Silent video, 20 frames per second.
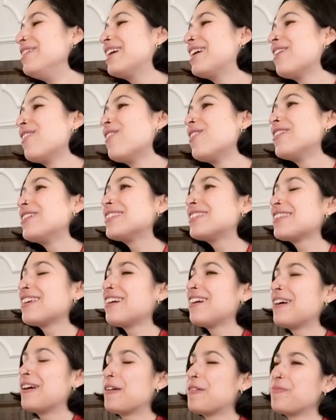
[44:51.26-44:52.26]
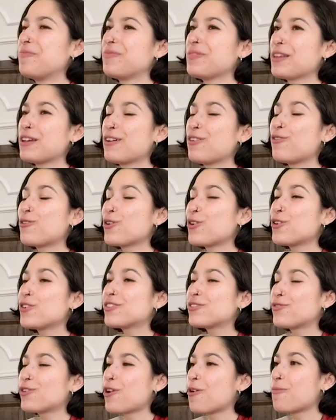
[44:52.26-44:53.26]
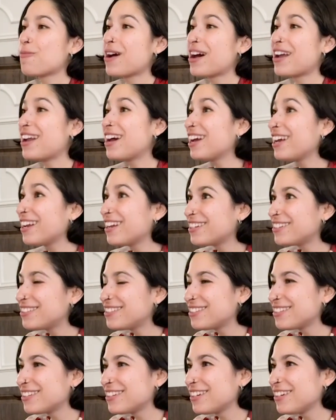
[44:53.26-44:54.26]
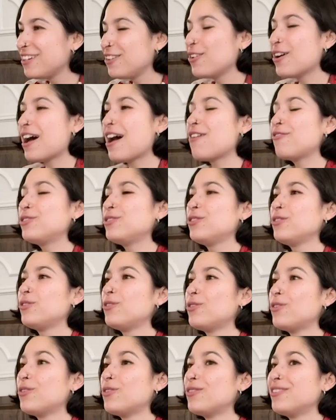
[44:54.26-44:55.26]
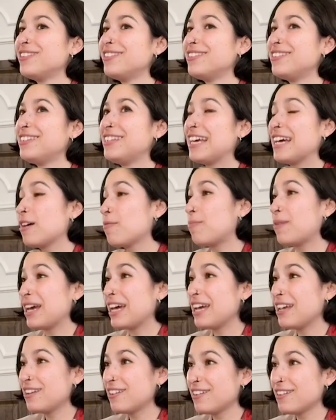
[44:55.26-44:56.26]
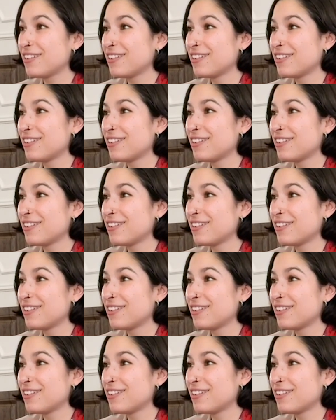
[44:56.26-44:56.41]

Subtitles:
Because, of course, from an island, you have to take a plane